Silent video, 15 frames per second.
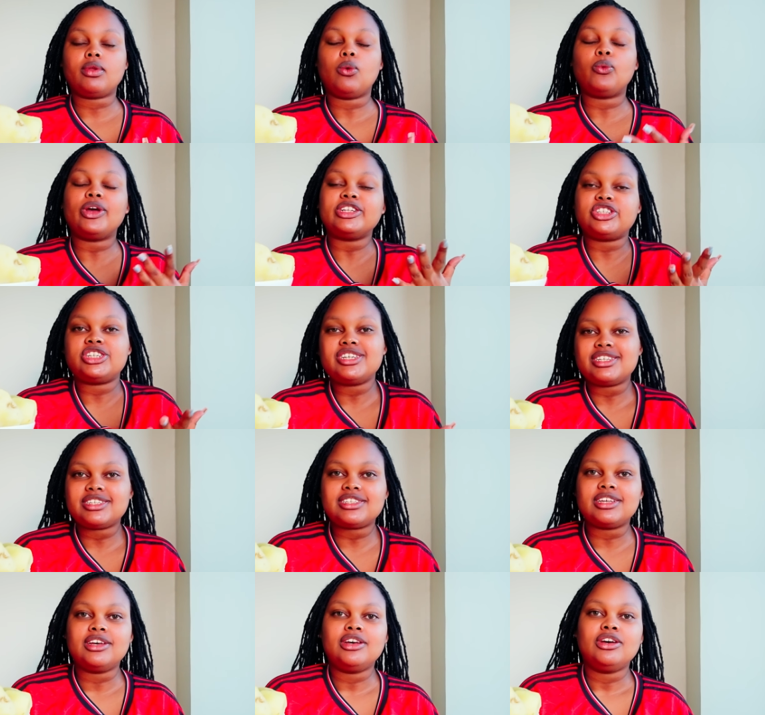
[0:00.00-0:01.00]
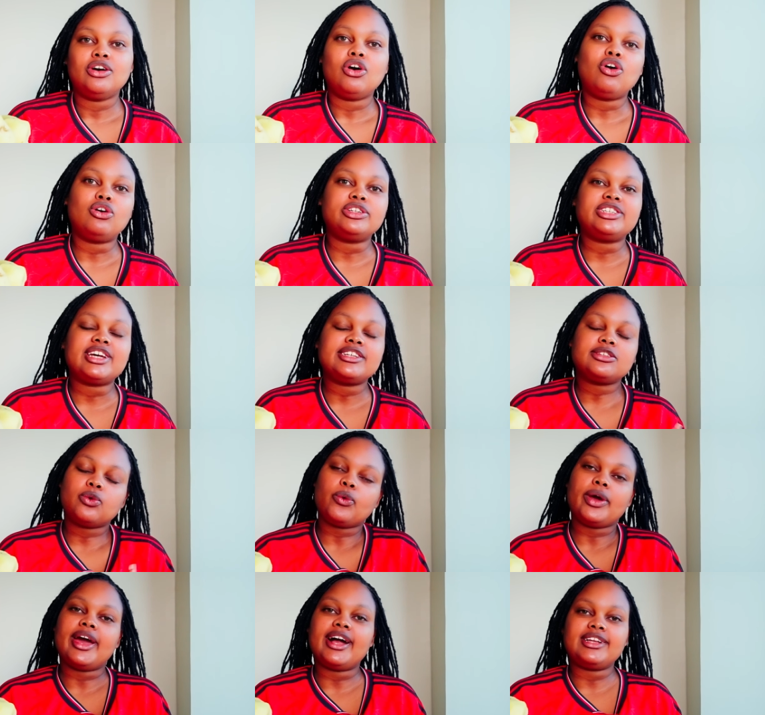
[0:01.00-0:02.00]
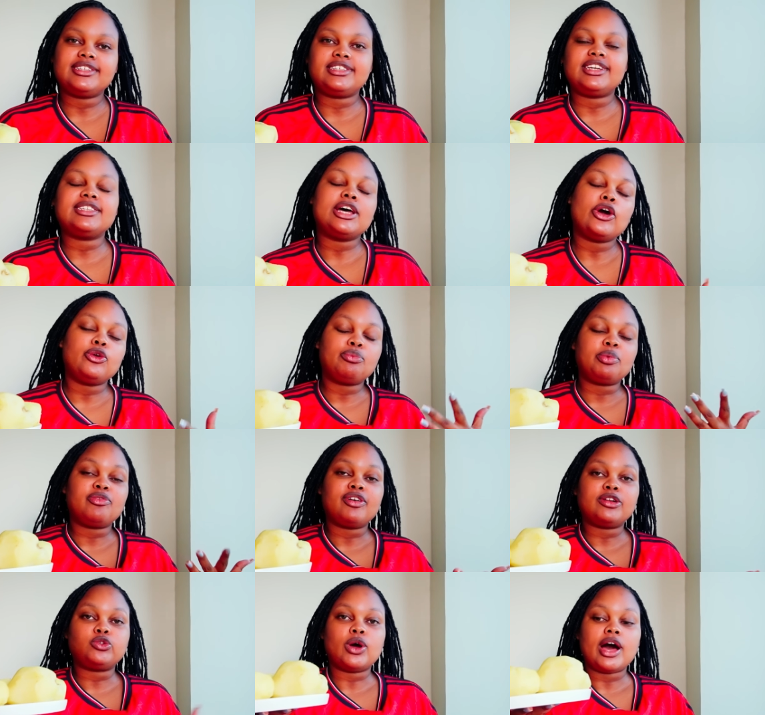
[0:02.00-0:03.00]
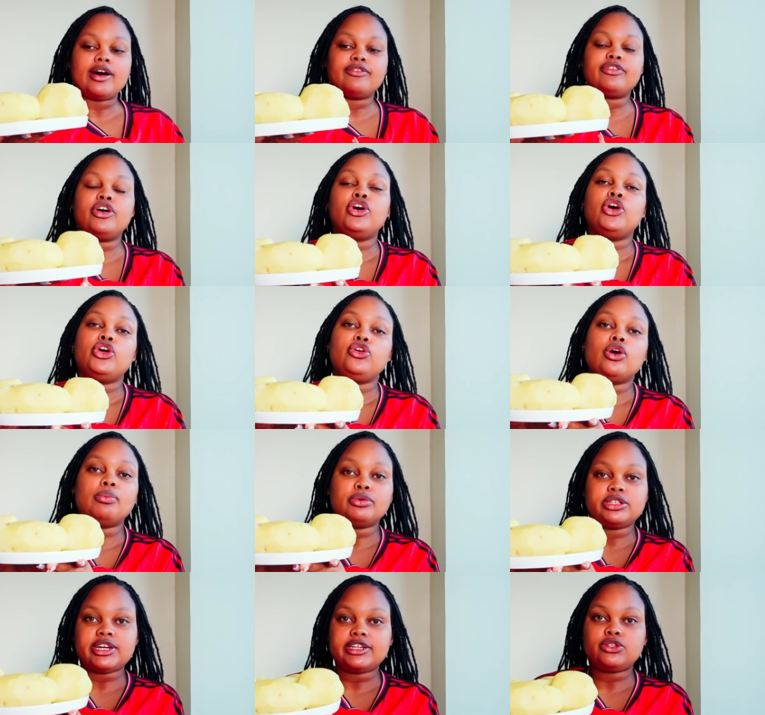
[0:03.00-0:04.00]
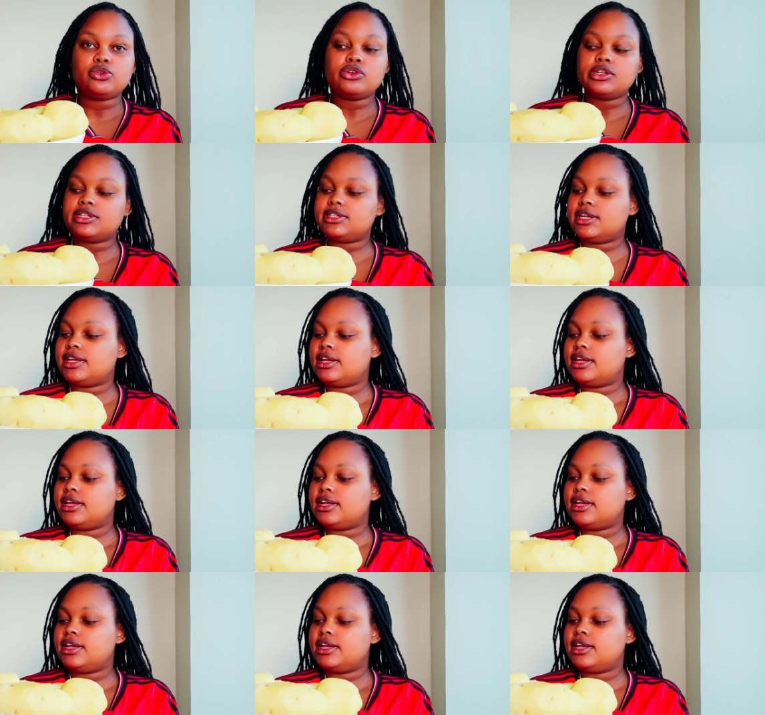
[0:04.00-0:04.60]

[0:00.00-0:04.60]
wedges or just squares, just how you prefer to have your potatoes.